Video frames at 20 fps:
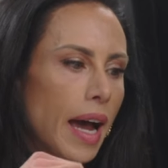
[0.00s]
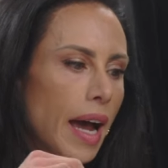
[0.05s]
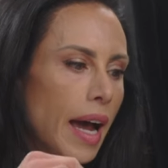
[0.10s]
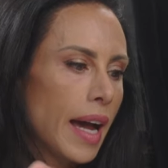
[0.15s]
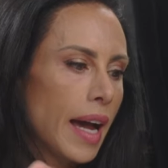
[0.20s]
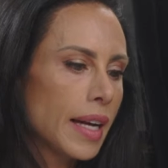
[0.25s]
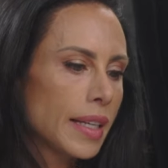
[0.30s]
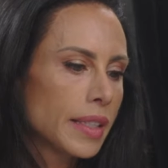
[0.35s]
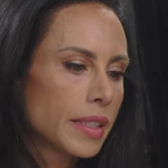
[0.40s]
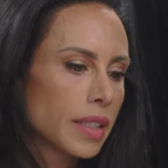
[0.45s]

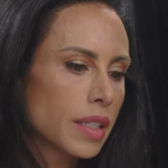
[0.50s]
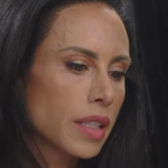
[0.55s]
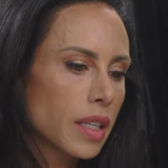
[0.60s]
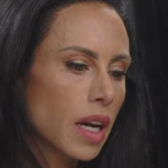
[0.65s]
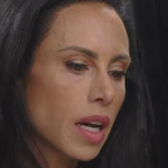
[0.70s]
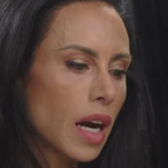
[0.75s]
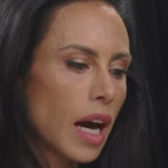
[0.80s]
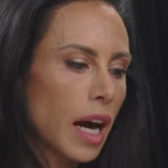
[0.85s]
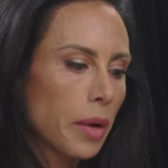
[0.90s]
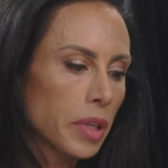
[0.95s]
and
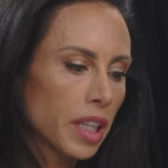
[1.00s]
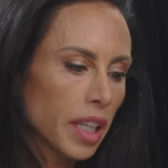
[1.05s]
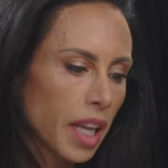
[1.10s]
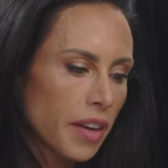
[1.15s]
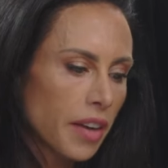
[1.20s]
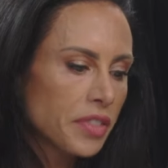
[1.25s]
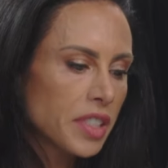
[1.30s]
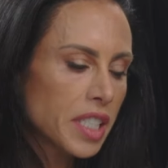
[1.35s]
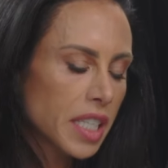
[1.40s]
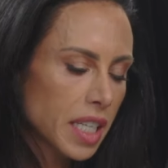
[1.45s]
i would
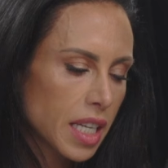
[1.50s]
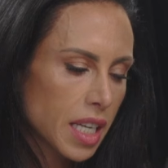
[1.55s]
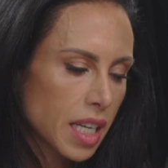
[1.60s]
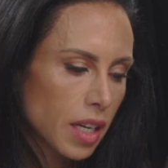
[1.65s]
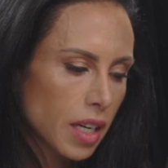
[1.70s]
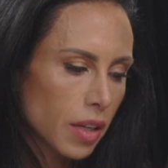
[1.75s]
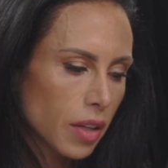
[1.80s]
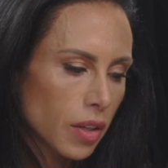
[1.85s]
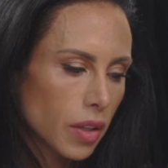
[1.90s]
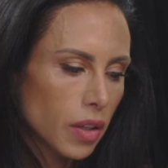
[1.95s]
love to
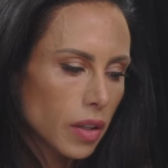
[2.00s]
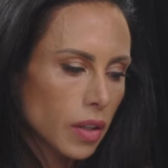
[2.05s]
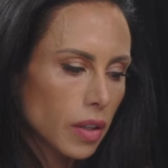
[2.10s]
hear